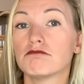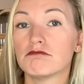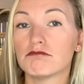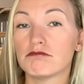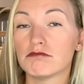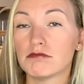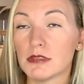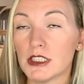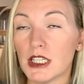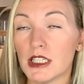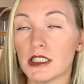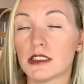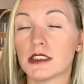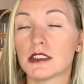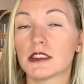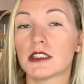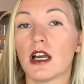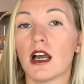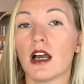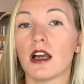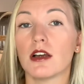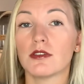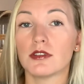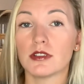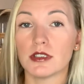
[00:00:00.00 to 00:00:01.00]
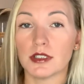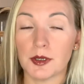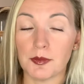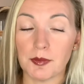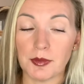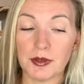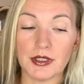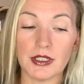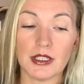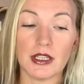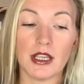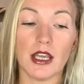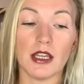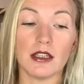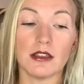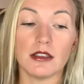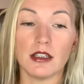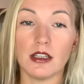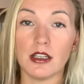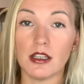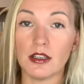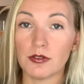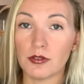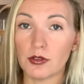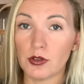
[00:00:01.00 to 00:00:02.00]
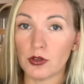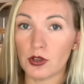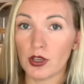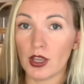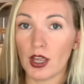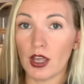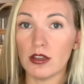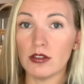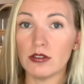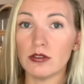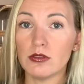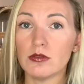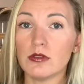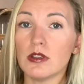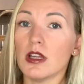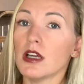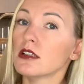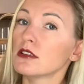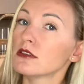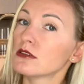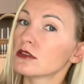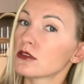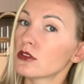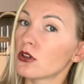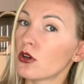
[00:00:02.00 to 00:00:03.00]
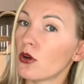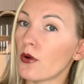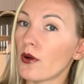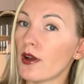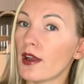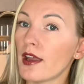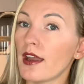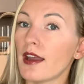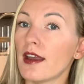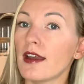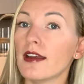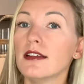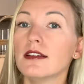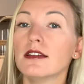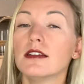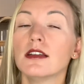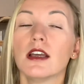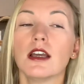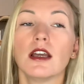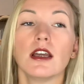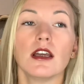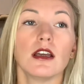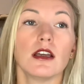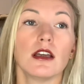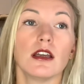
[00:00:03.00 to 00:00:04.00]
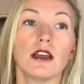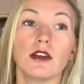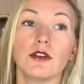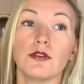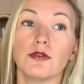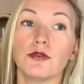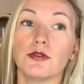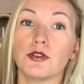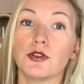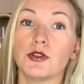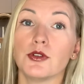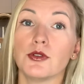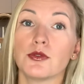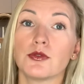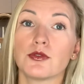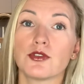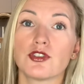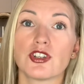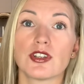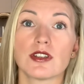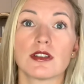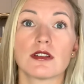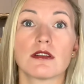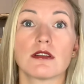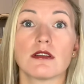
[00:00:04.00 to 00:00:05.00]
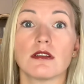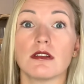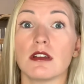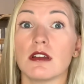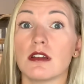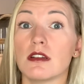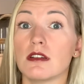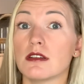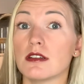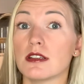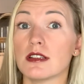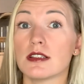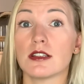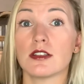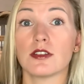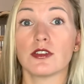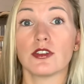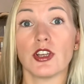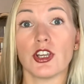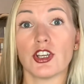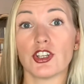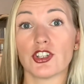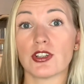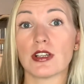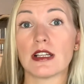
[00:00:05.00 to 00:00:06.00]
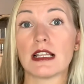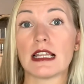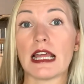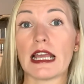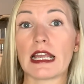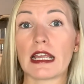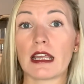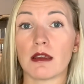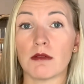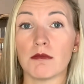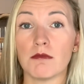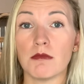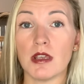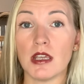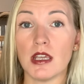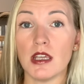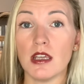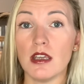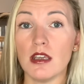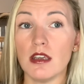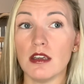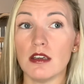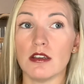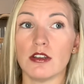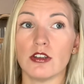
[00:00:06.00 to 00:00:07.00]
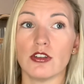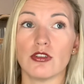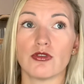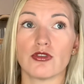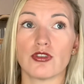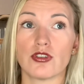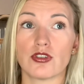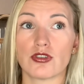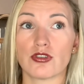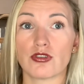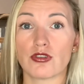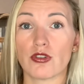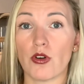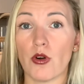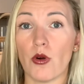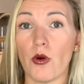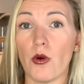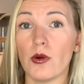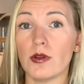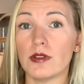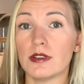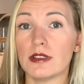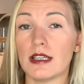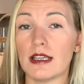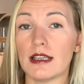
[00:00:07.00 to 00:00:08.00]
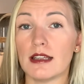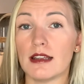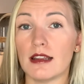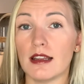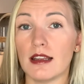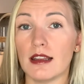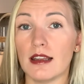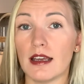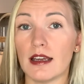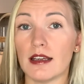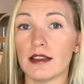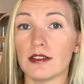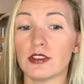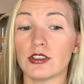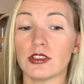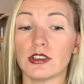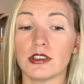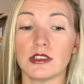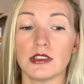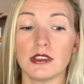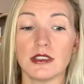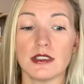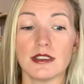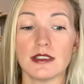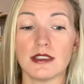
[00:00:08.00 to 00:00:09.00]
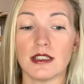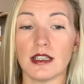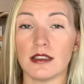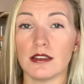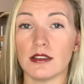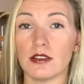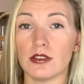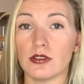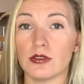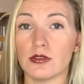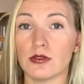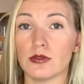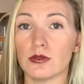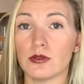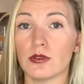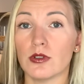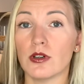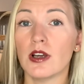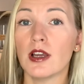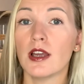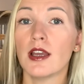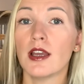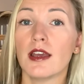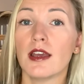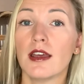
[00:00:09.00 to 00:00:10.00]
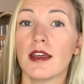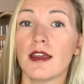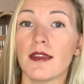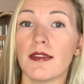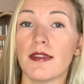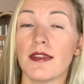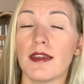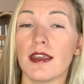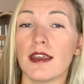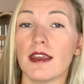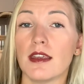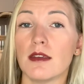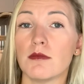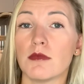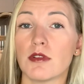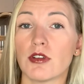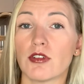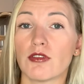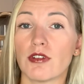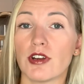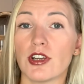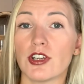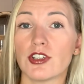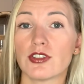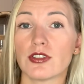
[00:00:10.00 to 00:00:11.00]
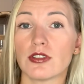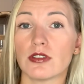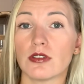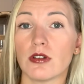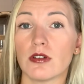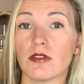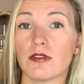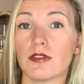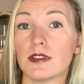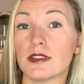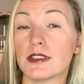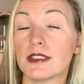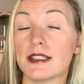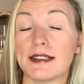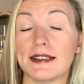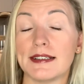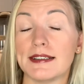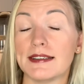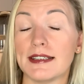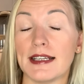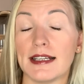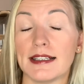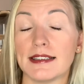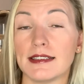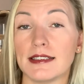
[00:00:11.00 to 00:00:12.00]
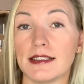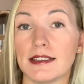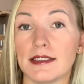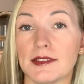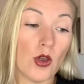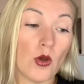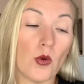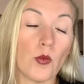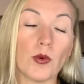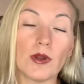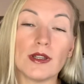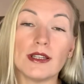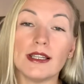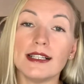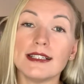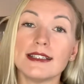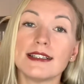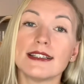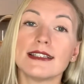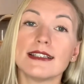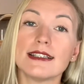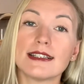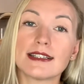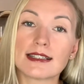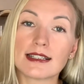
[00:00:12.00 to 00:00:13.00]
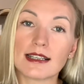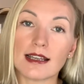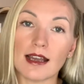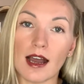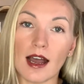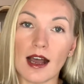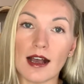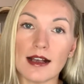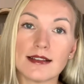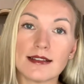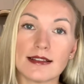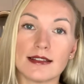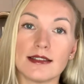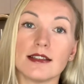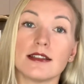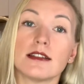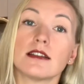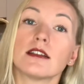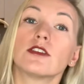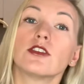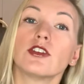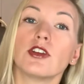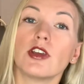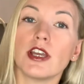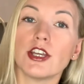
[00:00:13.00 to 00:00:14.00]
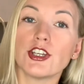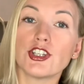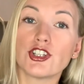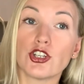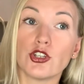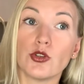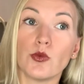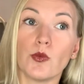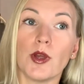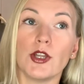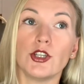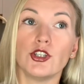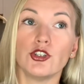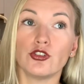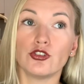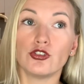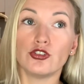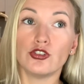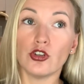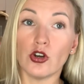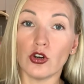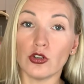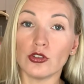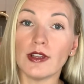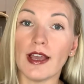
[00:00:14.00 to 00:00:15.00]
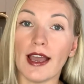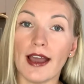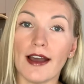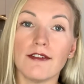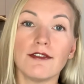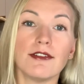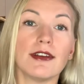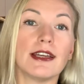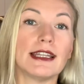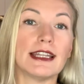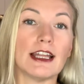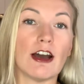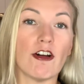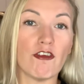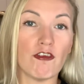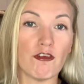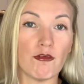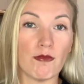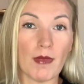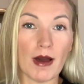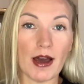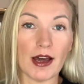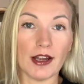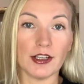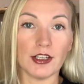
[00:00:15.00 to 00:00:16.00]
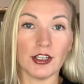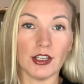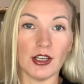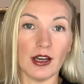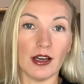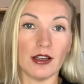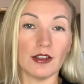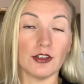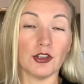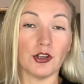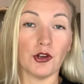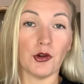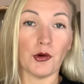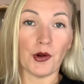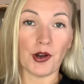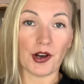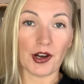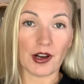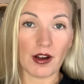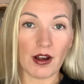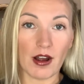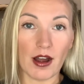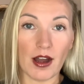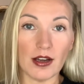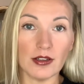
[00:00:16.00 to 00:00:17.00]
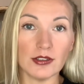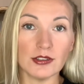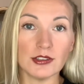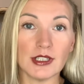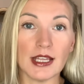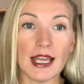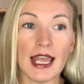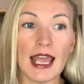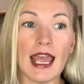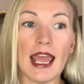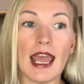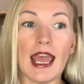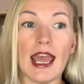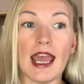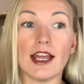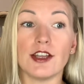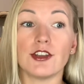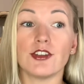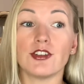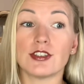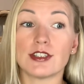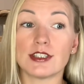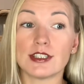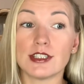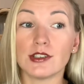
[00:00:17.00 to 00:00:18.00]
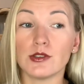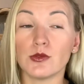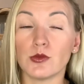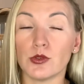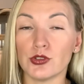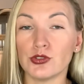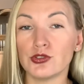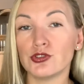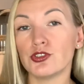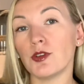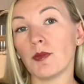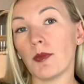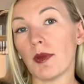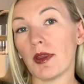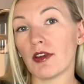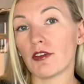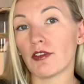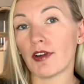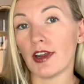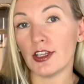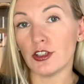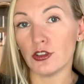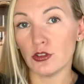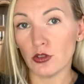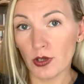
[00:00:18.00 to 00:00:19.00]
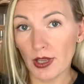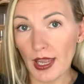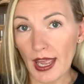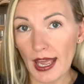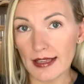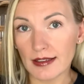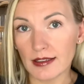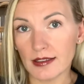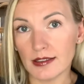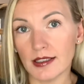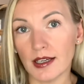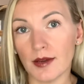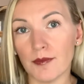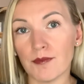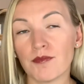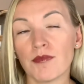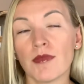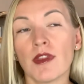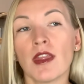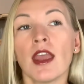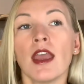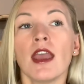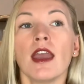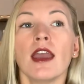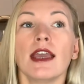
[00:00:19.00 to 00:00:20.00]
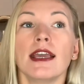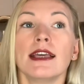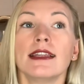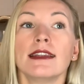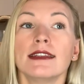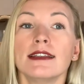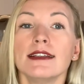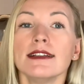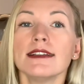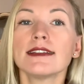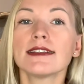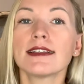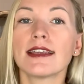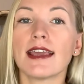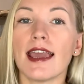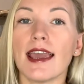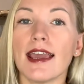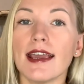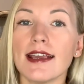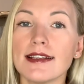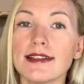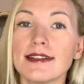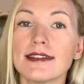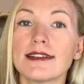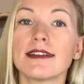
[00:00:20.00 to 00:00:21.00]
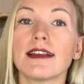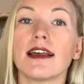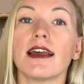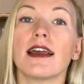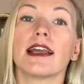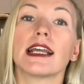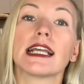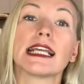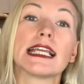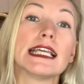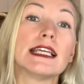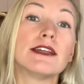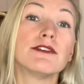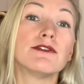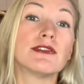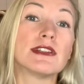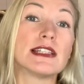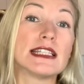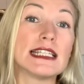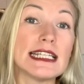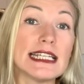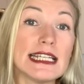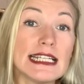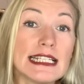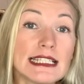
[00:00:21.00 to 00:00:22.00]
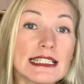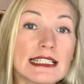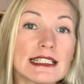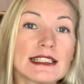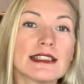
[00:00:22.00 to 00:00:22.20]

yes, I will repeat again. If you can't do that, go ahead. If you just in the situation like me, you just go take the letter, send it to the immigration officer, and that's it. Well, let's discuss the situation when you don't have enough money on your account and you still want to immigrate to Canada. In this case, gift deed